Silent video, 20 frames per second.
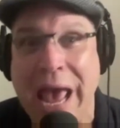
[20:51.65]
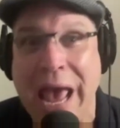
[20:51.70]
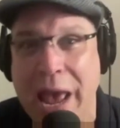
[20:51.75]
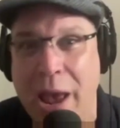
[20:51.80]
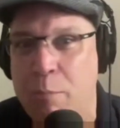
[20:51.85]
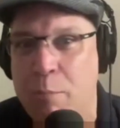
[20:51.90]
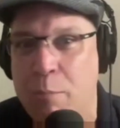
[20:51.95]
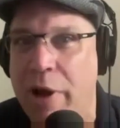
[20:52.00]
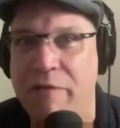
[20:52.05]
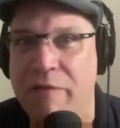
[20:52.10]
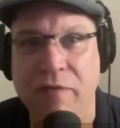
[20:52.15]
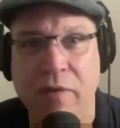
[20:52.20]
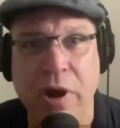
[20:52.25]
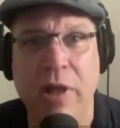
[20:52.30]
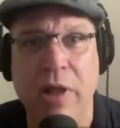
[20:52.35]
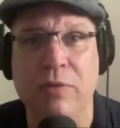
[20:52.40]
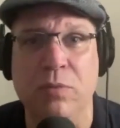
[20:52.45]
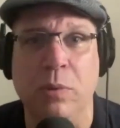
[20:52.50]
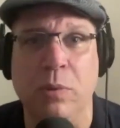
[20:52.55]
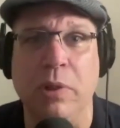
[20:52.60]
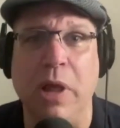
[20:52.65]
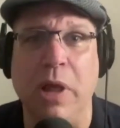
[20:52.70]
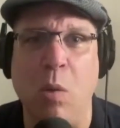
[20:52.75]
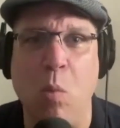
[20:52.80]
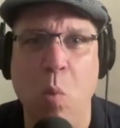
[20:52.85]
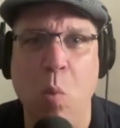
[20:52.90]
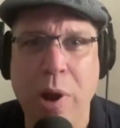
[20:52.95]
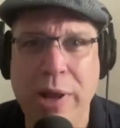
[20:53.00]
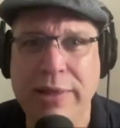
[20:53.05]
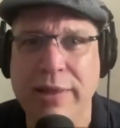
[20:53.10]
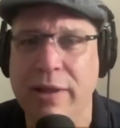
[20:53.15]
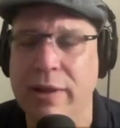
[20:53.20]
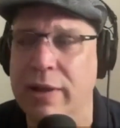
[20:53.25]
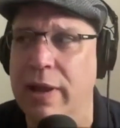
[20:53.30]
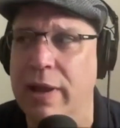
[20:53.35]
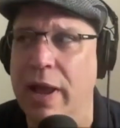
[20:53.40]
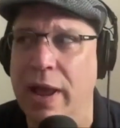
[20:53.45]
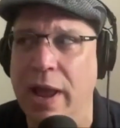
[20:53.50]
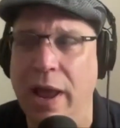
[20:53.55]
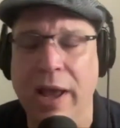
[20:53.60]
And my friends were like, what the
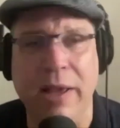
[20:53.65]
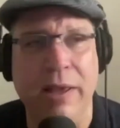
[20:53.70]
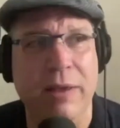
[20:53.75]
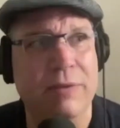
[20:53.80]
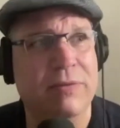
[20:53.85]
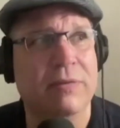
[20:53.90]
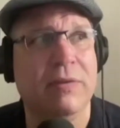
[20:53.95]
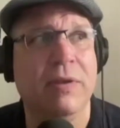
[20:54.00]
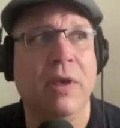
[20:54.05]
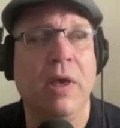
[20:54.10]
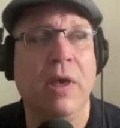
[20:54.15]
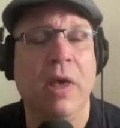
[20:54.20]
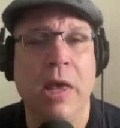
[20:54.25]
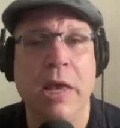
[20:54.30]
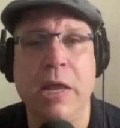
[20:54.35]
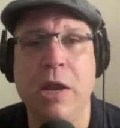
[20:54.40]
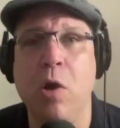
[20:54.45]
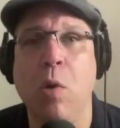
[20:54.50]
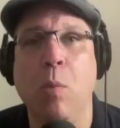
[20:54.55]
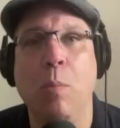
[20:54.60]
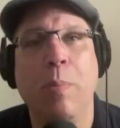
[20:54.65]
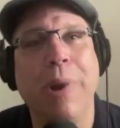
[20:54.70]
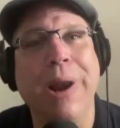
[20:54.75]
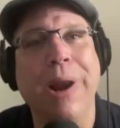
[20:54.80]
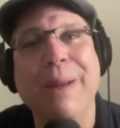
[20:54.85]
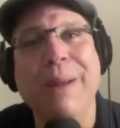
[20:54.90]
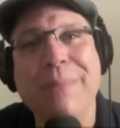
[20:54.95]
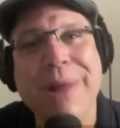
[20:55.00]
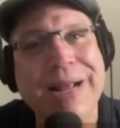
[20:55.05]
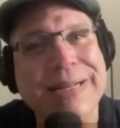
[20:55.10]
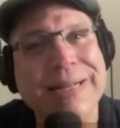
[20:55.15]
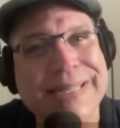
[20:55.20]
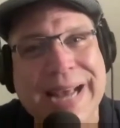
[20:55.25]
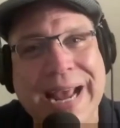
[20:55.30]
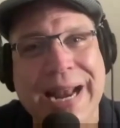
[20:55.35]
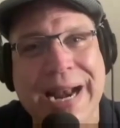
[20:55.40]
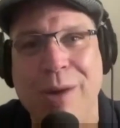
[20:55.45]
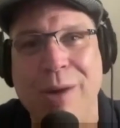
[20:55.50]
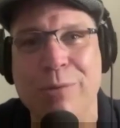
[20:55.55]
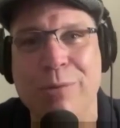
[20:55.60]
heck is, but I'm not
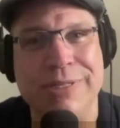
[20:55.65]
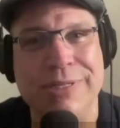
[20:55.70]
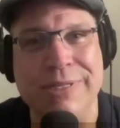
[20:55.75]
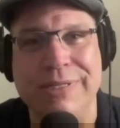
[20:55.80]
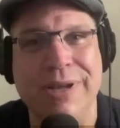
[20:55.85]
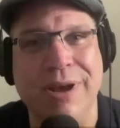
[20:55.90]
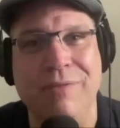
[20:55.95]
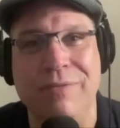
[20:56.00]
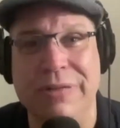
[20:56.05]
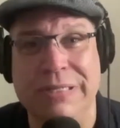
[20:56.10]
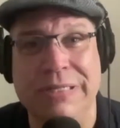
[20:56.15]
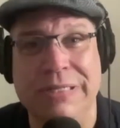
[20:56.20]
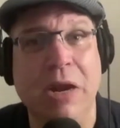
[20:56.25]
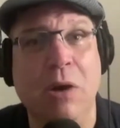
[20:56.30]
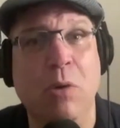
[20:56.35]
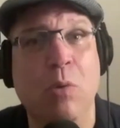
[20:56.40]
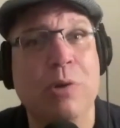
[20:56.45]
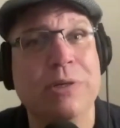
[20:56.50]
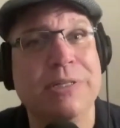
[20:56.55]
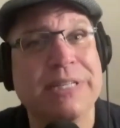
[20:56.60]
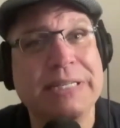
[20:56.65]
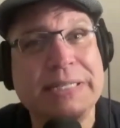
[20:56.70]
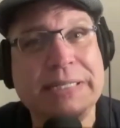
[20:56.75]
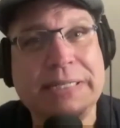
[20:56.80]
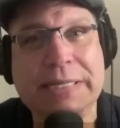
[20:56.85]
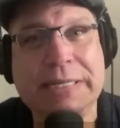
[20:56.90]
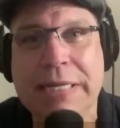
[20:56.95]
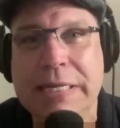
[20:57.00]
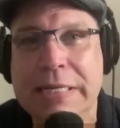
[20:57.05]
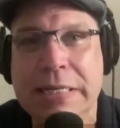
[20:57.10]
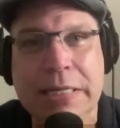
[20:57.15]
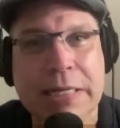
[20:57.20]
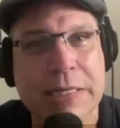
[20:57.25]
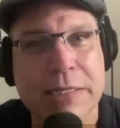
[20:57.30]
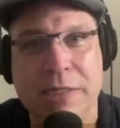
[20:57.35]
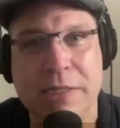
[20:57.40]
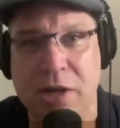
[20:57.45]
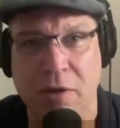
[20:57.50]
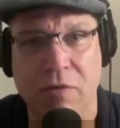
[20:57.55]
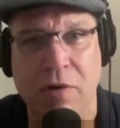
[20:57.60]
saying I was the toughest. There was a
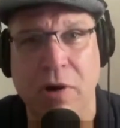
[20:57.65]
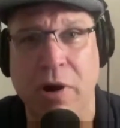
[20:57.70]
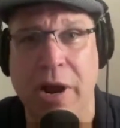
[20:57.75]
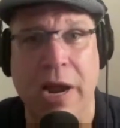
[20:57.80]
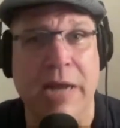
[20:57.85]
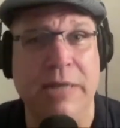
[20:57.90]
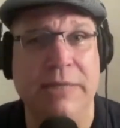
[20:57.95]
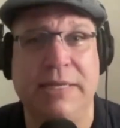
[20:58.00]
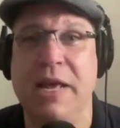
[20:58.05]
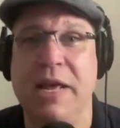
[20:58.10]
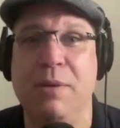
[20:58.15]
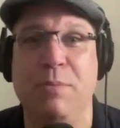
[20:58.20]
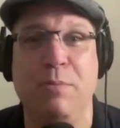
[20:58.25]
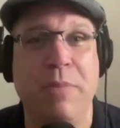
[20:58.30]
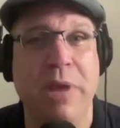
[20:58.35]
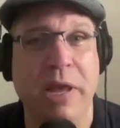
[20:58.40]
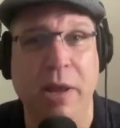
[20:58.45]
zillion tougher guys than me, a